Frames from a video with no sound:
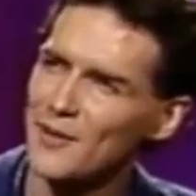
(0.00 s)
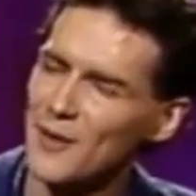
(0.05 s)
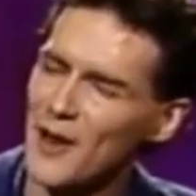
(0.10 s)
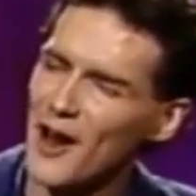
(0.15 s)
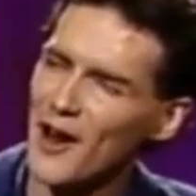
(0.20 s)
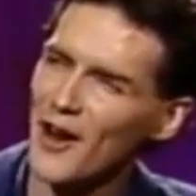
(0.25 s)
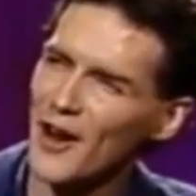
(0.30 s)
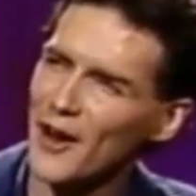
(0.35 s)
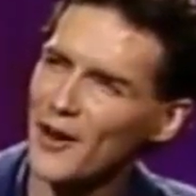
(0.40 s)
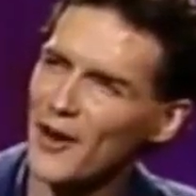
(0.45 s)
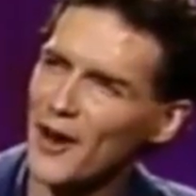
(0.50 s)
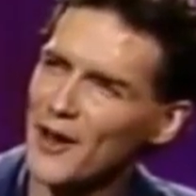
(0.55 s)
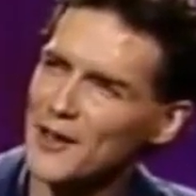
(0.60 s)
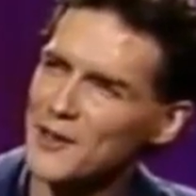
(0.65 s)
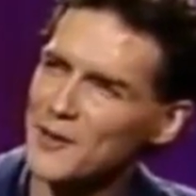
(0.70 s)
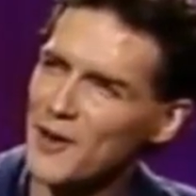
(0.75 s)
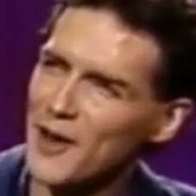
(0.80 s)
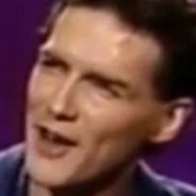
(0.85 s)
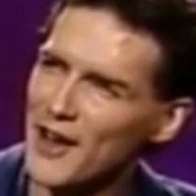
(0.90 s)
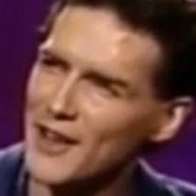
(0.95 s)
Merry
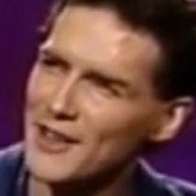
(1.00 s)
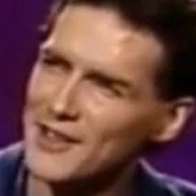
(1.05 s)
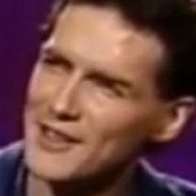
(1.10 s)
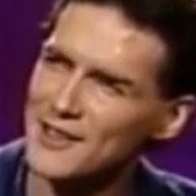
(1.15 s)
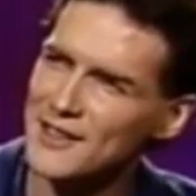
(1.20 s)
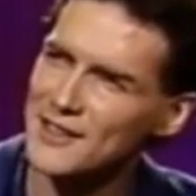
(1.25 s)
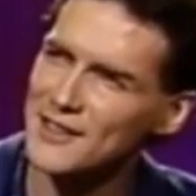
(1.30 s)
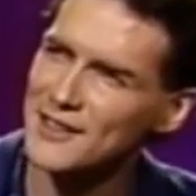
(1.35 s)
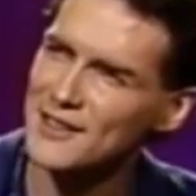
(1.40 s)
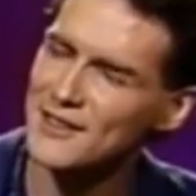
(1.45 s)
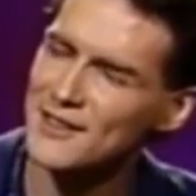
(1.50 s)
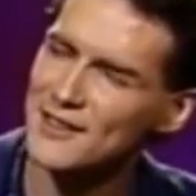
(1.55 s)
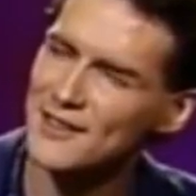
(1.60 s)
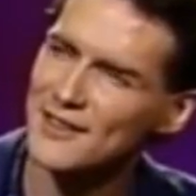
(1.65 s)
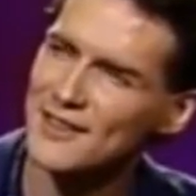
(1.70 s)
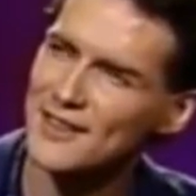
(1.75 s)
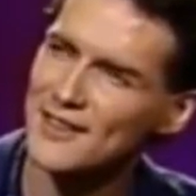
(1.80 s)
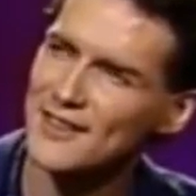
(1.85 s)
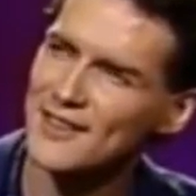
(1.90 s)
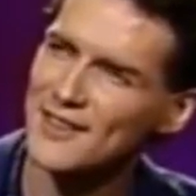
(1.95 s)
Christmas.
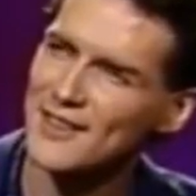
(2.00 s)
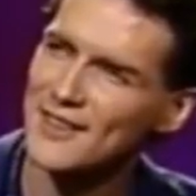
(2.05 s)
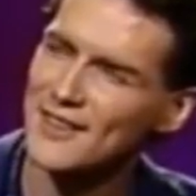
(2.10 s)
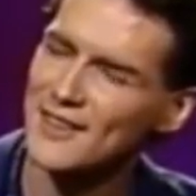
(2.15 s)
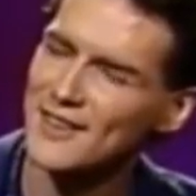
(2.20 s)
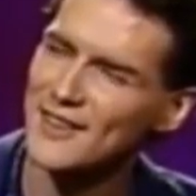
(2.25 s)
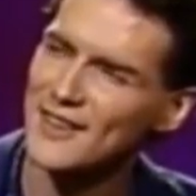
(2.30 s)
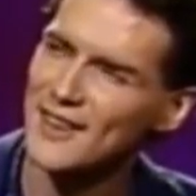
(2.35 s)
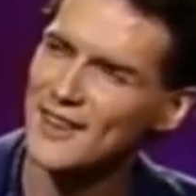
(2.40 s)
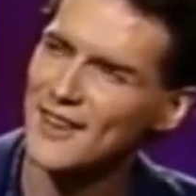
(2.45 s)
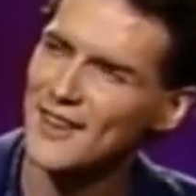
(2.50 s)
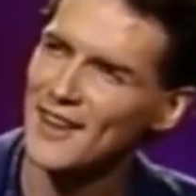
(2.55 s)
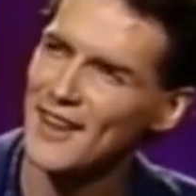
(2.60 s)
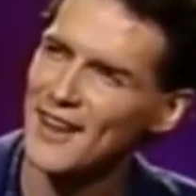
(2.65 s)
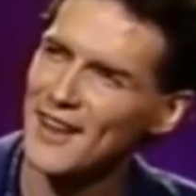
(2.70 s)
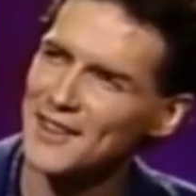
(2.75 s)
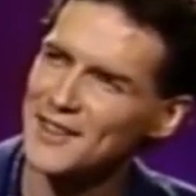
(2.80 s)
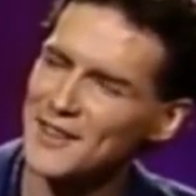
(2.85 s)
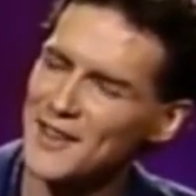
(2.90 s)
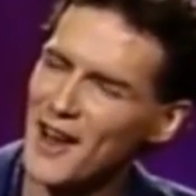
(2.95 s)

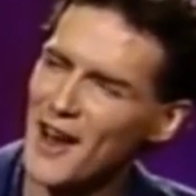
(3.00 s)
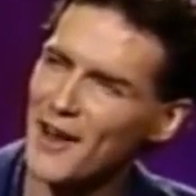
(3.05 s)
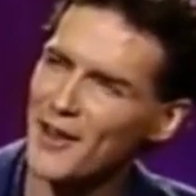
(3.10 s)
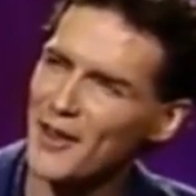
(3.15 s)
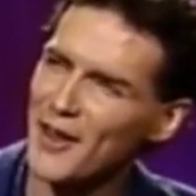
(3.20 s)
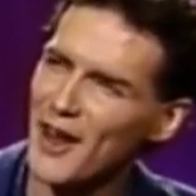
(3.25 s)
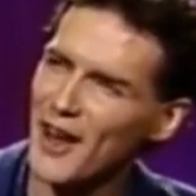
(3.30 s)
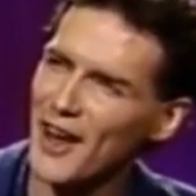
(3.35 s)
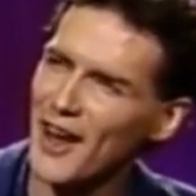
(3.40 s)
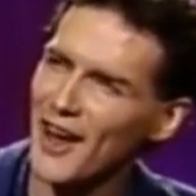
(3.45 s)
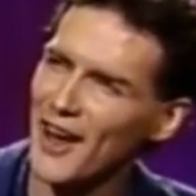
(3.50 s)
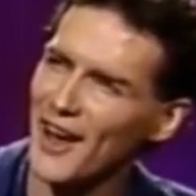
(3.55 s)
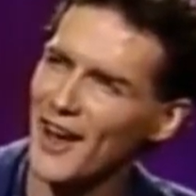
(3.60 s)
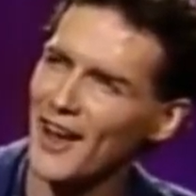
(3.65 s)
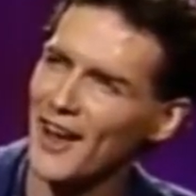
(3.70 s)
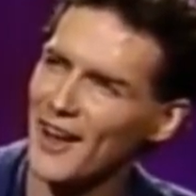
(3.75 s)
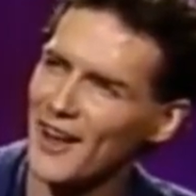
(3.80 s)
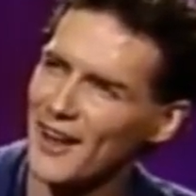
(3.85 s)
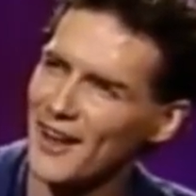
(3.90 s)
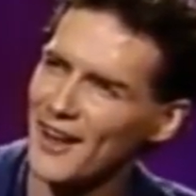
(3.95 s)
It's nothing.
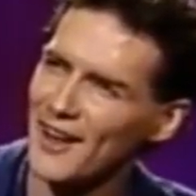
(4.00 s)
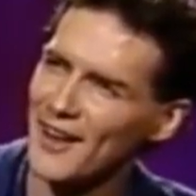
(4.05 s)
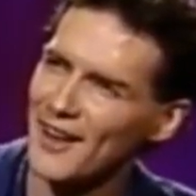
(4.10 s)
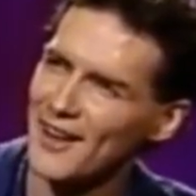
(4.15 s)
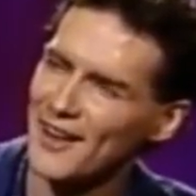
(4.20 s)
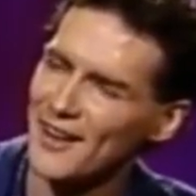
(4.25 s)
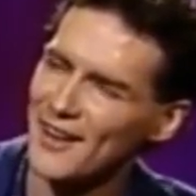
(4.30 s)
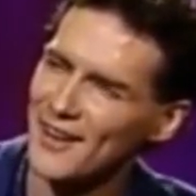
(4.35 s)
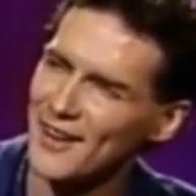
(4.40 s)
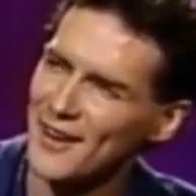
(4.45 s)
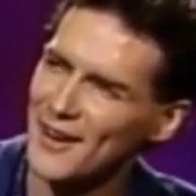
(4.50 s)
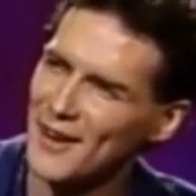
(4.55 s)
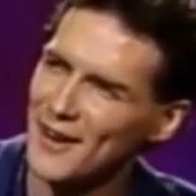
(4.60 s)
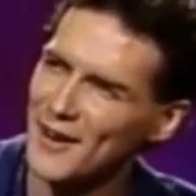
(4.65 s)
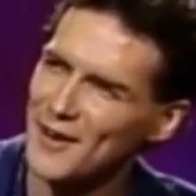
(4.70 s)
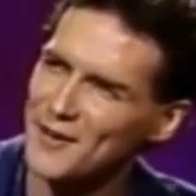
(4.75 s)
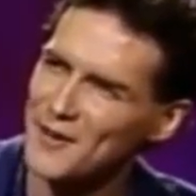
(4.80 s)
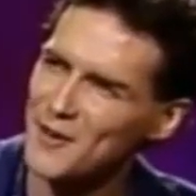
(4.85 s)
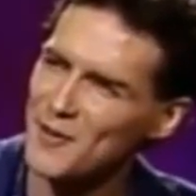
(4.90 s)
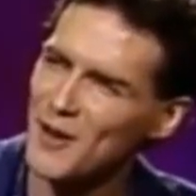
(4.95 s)

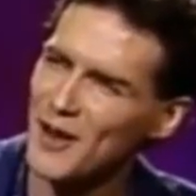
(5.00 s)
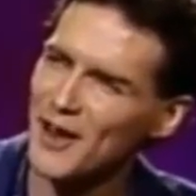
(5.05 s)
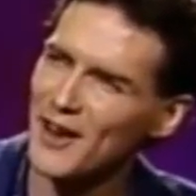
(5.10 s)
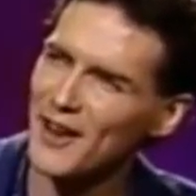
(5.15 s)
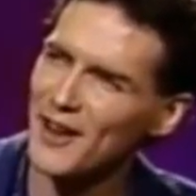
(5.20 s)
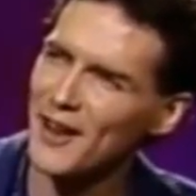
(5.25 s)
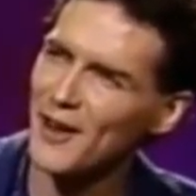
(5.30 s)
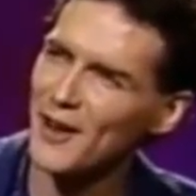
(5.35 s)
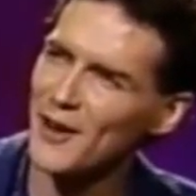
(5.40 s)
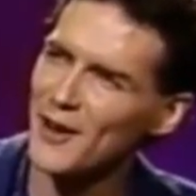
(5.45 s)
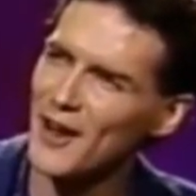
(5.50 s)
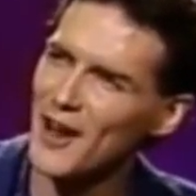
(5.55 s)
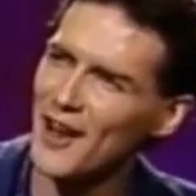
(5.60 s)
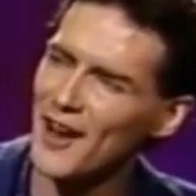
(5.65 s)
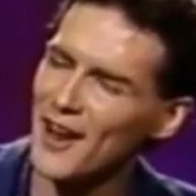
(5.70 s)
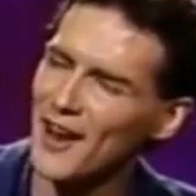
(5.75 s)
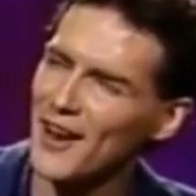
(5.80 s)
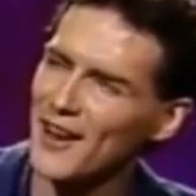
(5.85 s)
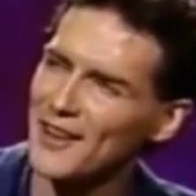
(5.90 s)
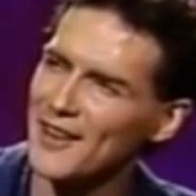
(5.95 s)
From me to you,
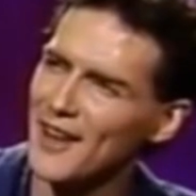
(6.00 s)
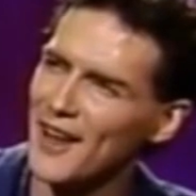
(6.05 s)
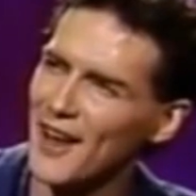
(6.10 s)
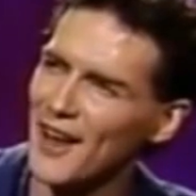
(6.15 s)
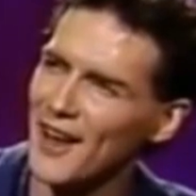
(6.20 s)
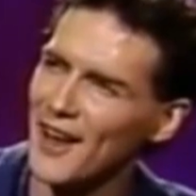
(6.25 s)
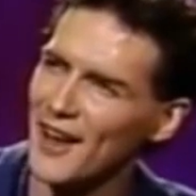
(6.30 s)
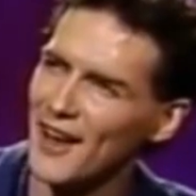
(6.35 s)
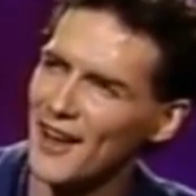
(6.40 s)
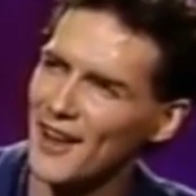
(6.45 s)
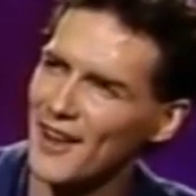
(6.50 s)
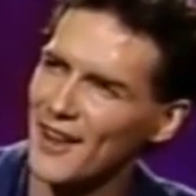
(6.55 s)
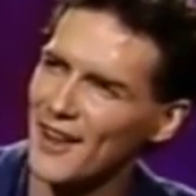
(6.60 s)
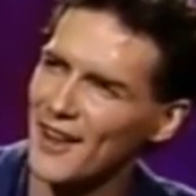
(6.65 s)
not anything.